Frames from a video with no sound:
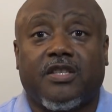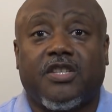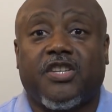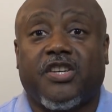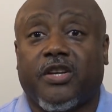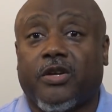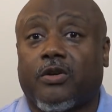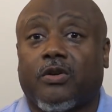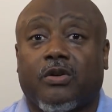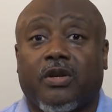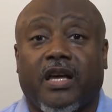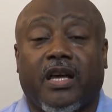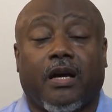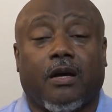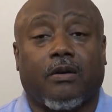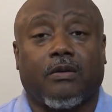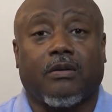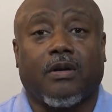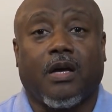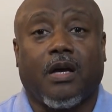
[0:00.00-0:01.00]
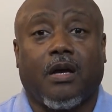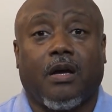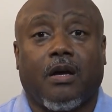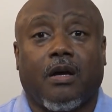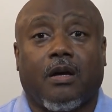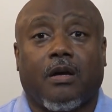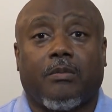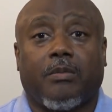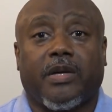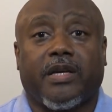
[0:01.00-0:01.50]
chilled out
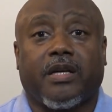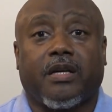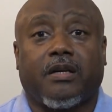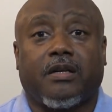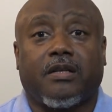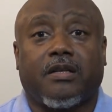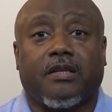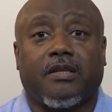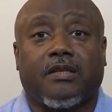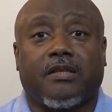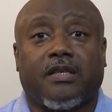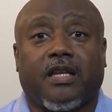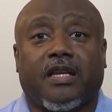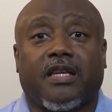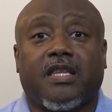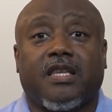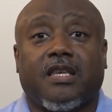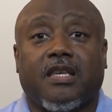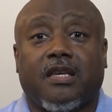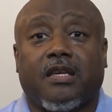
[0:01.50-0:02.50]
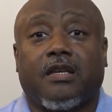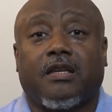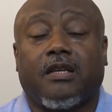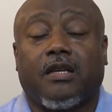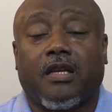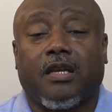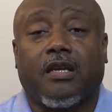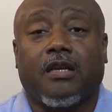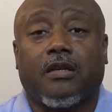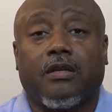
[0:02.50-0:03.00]
because the
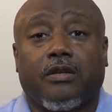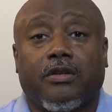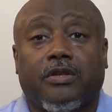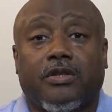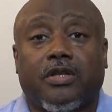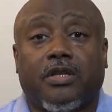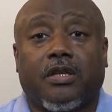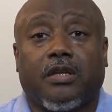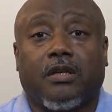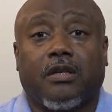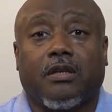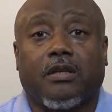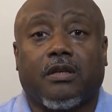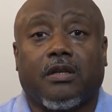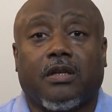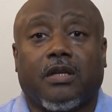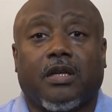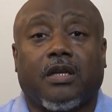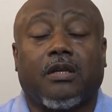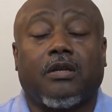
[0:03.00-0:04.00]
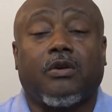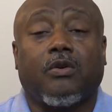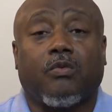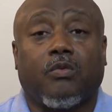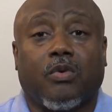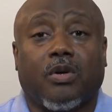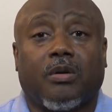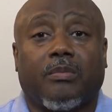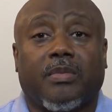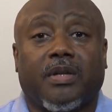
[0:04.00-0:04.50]
yin energy in a
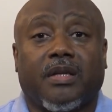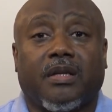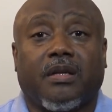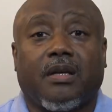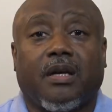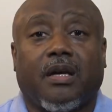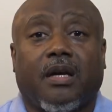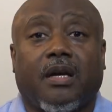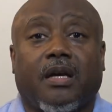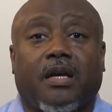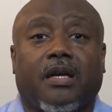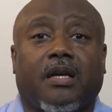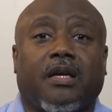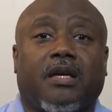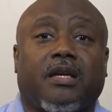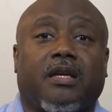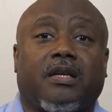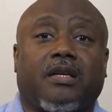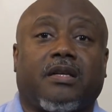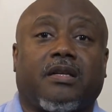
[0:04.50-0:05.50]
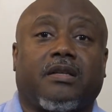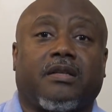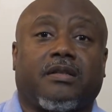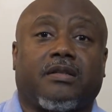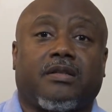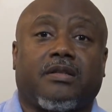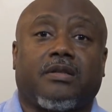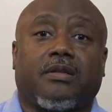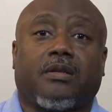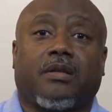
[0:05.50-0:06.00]
woman
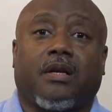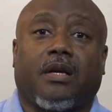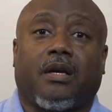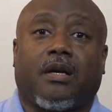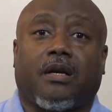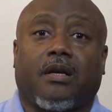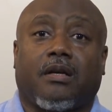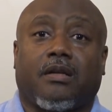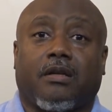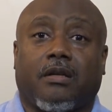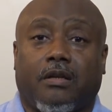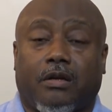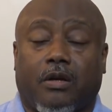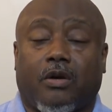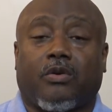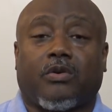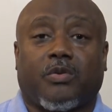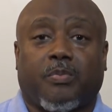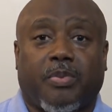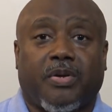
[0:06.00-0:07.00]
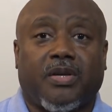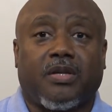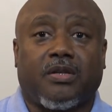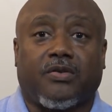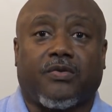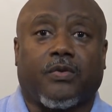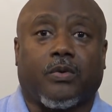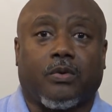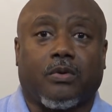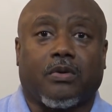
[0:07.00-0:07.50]
is, you know, it's
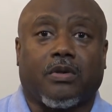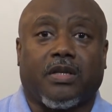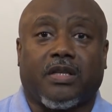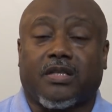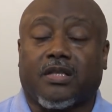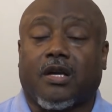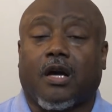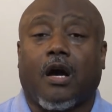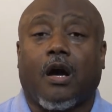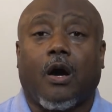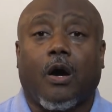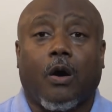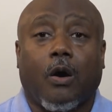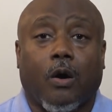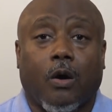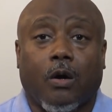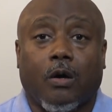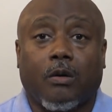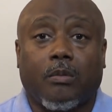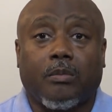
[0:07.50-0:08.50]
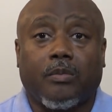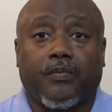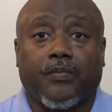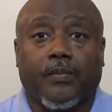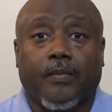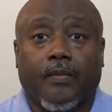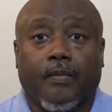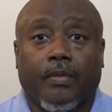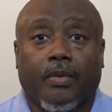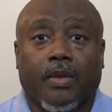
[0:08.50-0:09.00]
peaceful, it's calm,
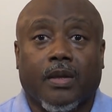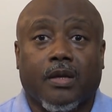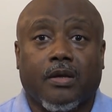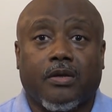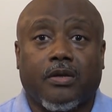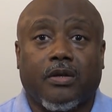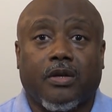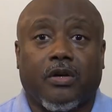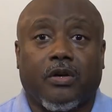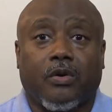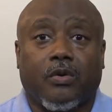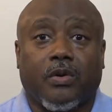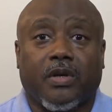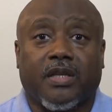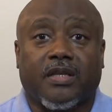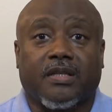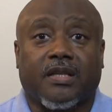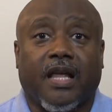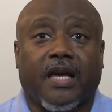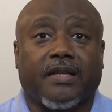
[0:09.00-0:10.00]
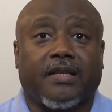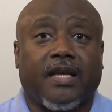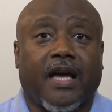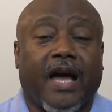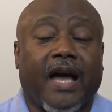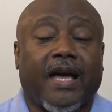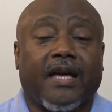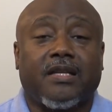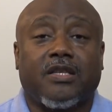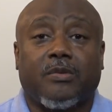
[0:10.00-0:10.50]
you know, it's like
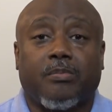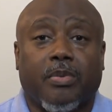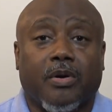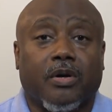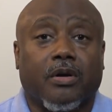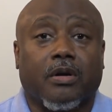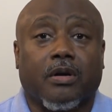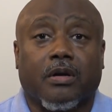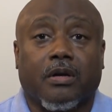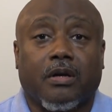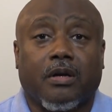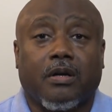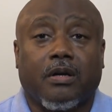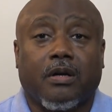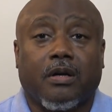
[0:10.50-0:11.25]
the iceberg,